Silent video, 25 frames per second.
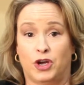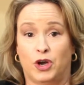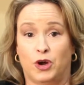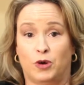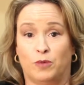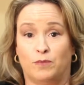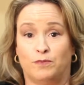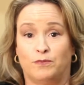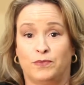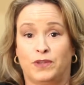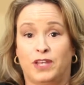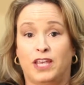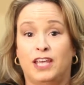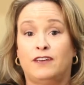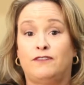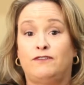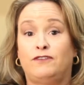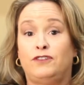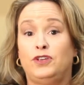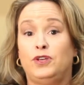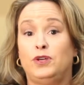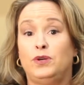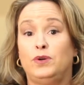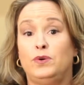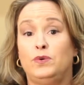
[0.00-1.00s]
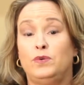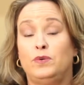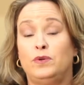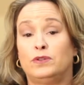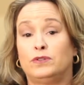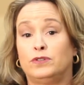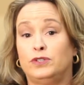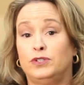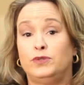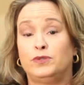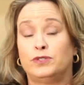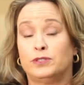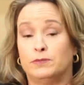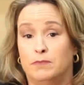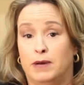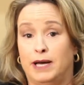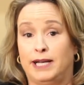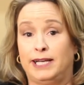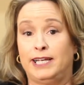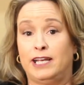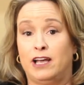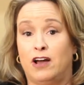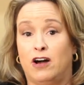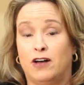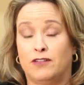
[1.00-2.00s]
home. If you lose
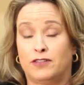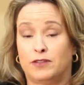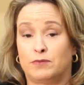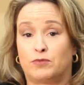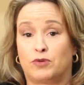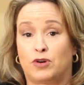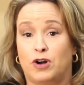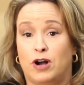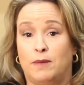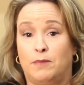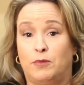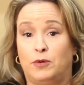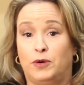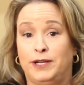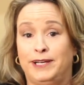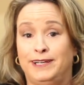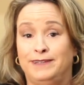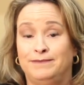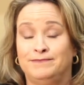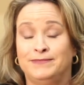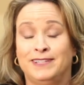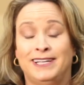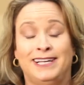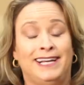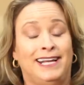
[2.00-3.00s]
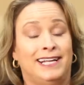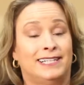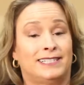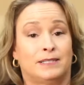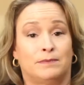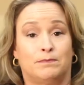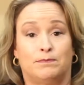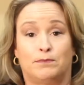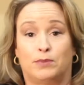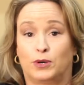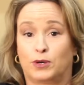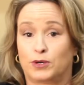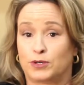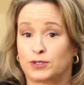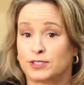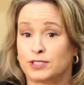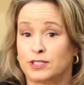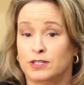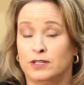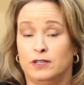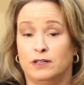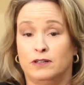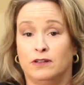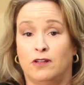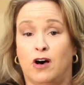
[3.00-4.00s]
money on the property, it's a
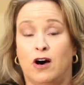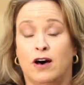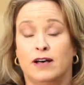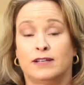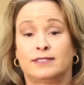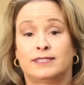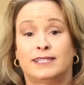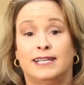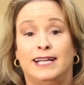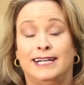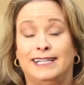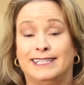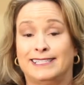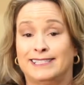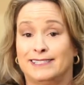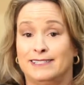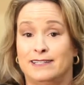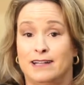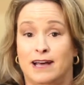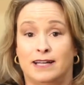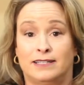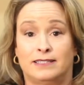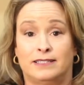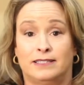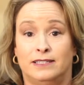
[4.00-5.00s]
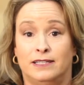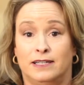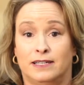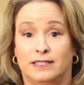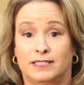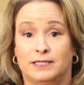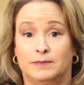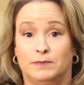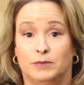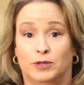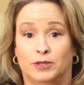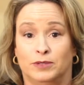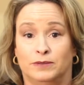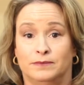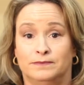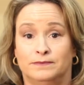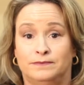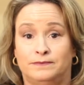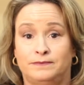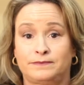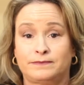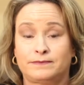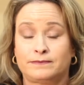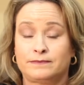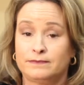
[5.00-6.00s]
personal loss and it's not deductible.
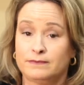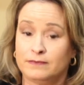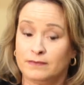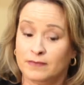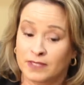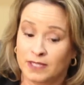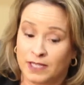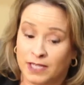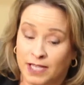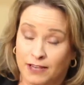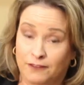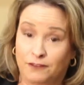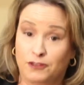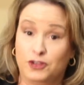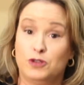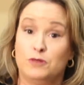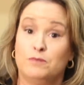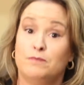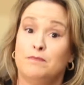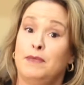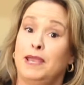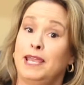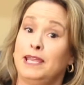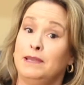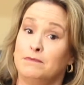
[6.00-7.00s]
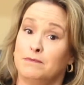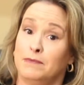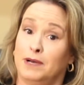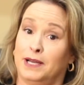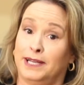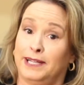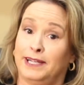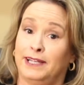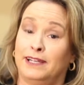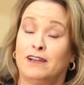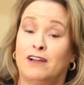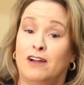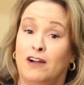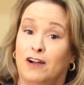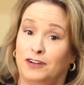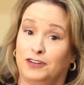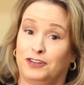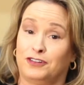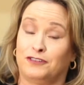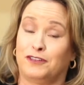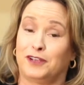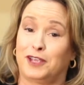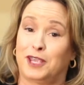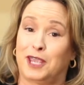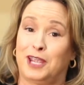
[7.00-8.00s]
If you make money on
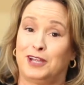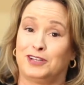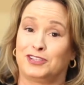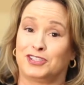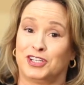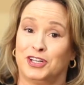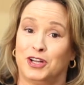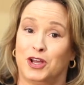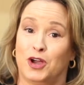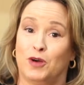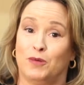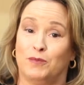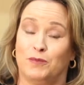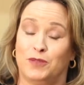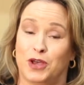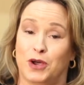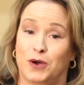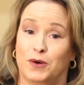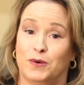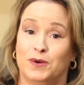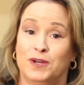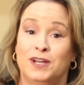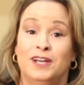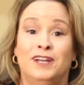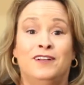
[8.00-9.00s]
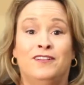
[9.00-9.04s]
your vacation home, though,